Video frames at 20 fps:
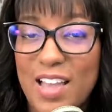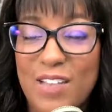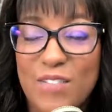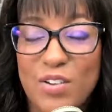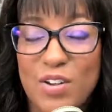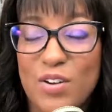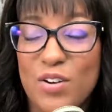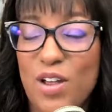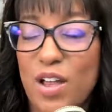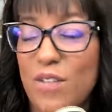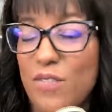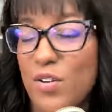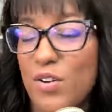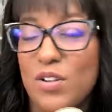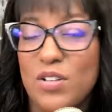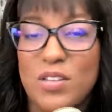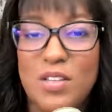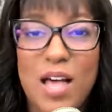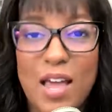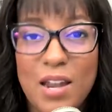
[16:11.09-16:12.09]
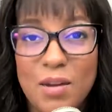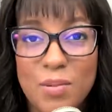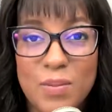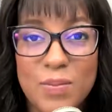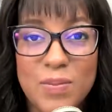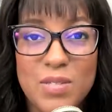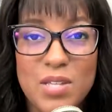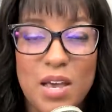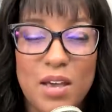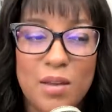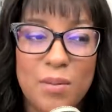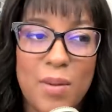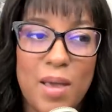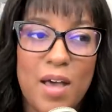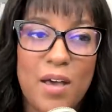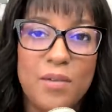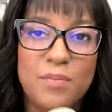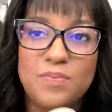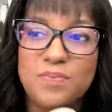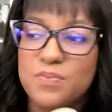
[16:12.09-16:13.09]
I've heard a lot of people talk
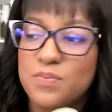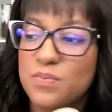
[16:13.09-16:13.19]
about